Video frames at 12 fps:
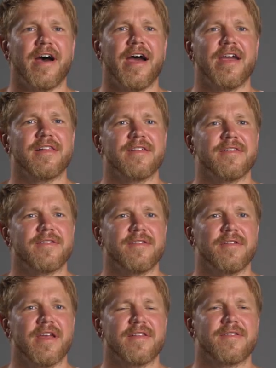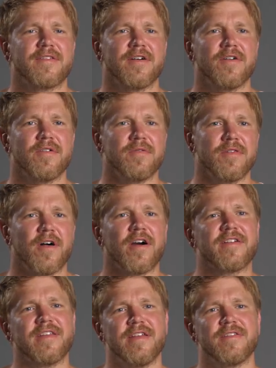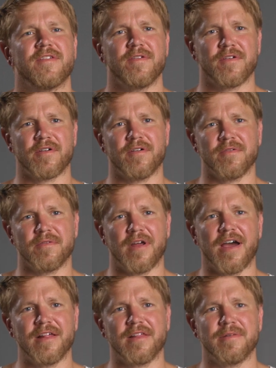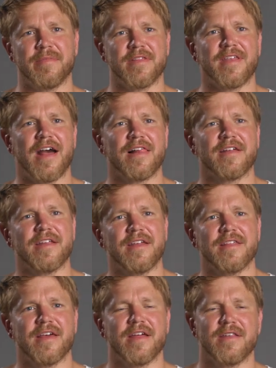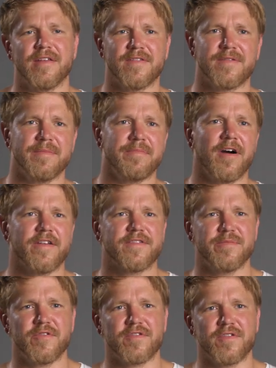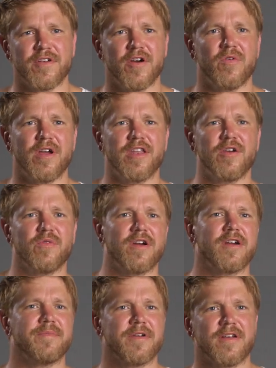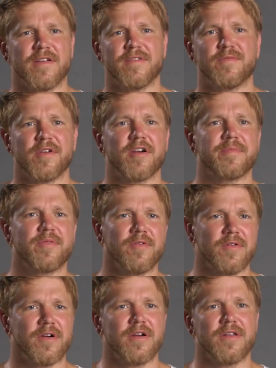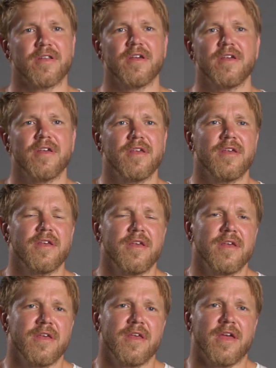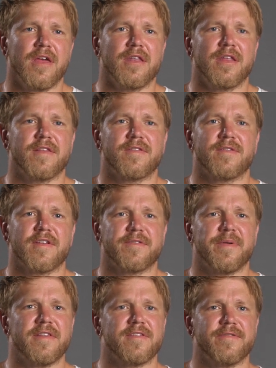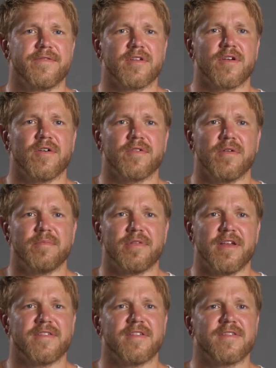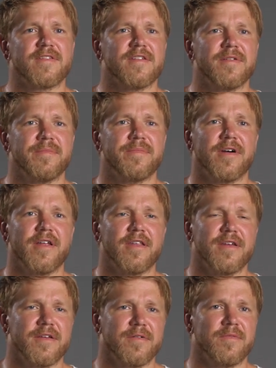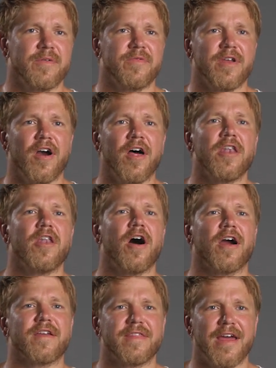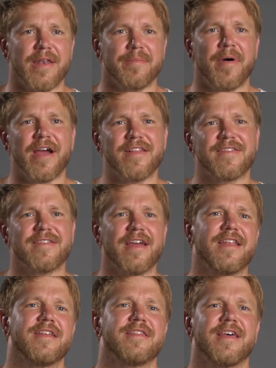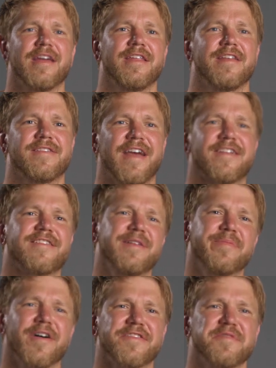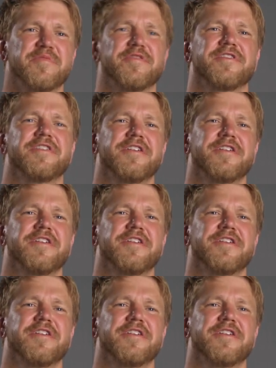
islands, you get so locked into your own island mentality that it's impossible to go anywhere because we are poor and it's expensive to go places. But when we unlock that mindset that it's actually possible